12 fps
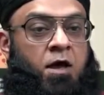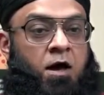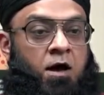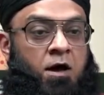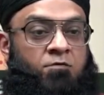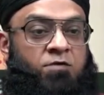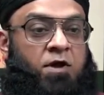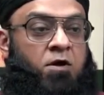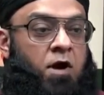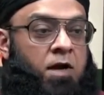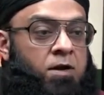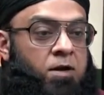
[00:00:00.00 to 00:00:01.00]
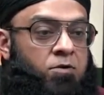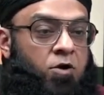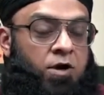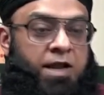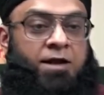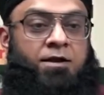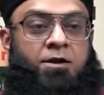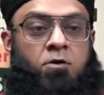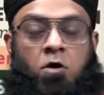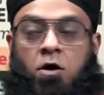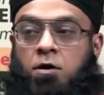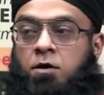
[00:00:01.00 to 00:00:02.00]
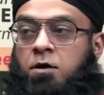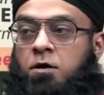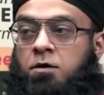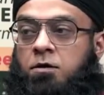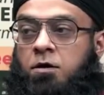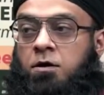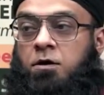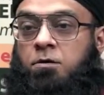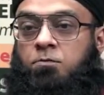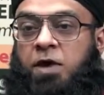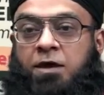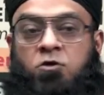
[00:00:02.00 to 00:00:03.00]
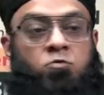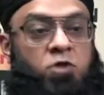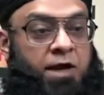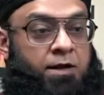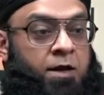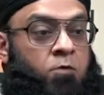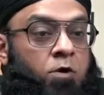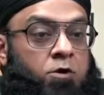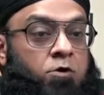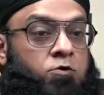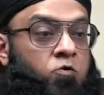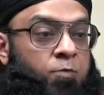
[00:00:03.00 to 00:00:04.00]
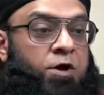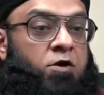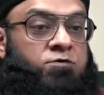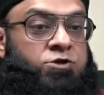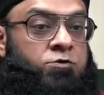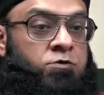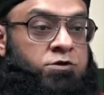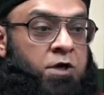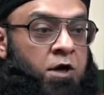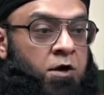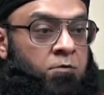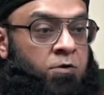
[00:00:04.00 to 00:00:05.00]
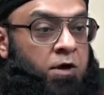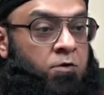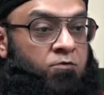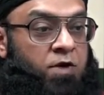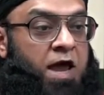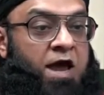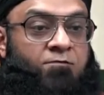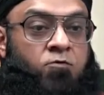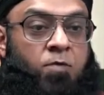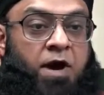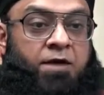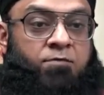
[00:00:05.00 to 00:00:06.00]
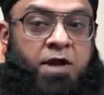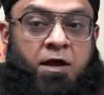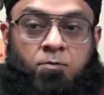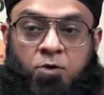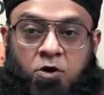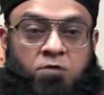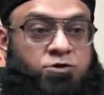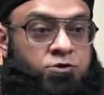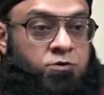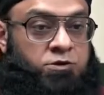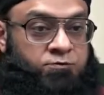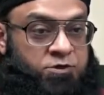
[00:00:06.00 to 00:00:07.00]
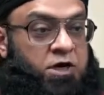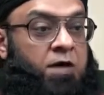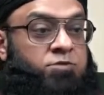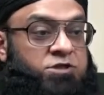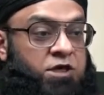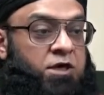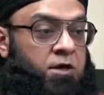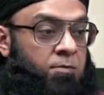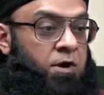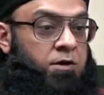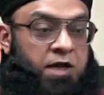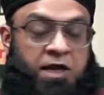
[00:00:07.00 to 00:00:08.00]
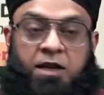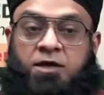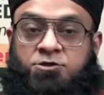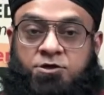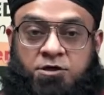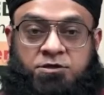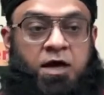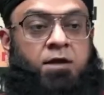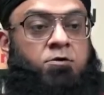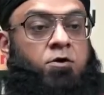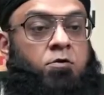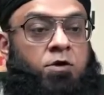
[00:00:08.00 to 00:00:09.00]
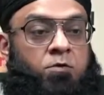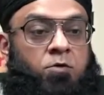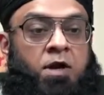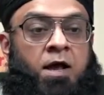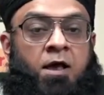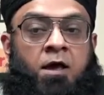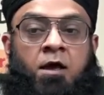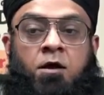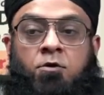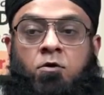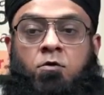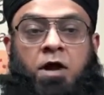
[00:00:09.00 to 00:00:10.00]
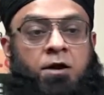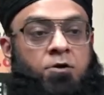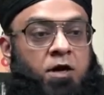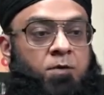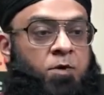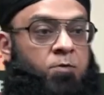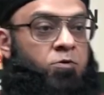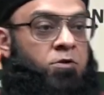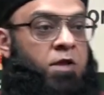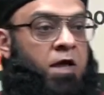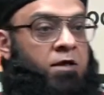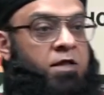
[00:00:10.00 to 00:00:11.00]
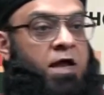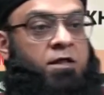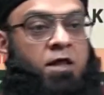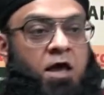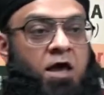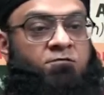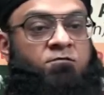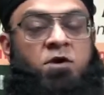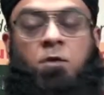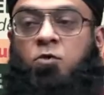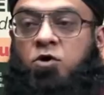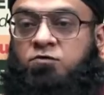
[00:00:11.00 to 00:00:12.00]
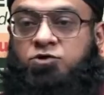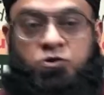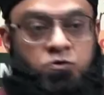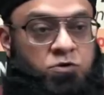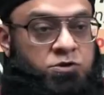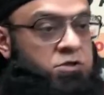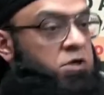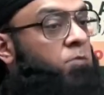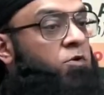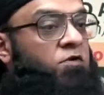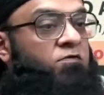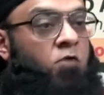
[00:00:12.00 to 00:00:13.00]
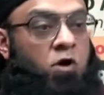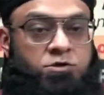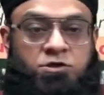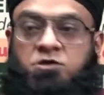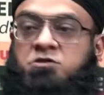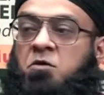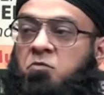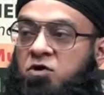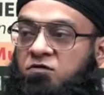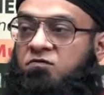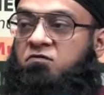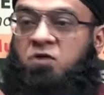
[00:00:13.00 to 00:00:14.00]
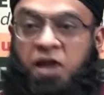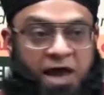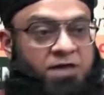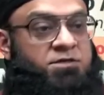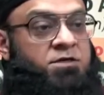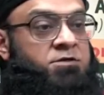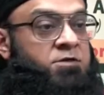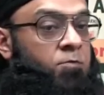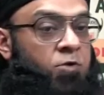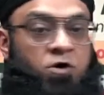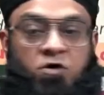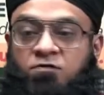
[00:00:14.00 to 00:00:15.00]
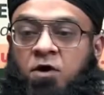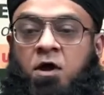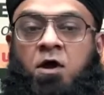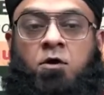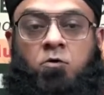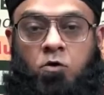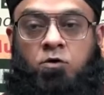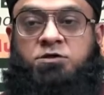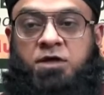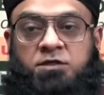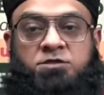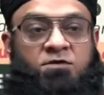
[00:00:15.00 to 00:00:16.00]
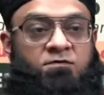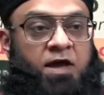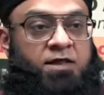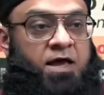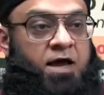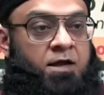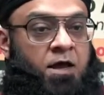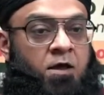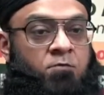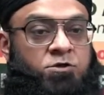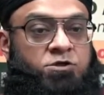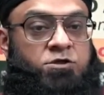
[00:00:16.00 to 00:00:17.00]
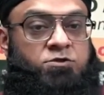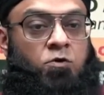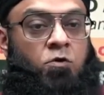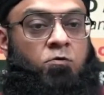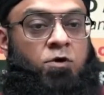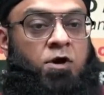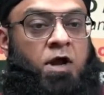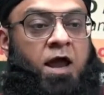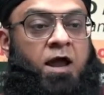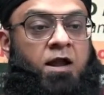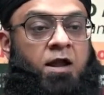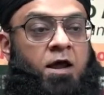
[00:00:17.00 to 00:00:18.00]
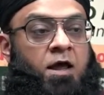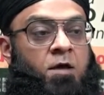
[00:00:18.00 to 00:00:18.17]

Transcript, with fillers: Uh, we are not contented on uh, accumulating one or two pair of shoes. We are we have to buy ten pair of shoes, which I'm seeing among teenagers and you know even you know elderly people that they have number of shoes, number of watches, number of glasses, number of clothes and stuff like that, which is over and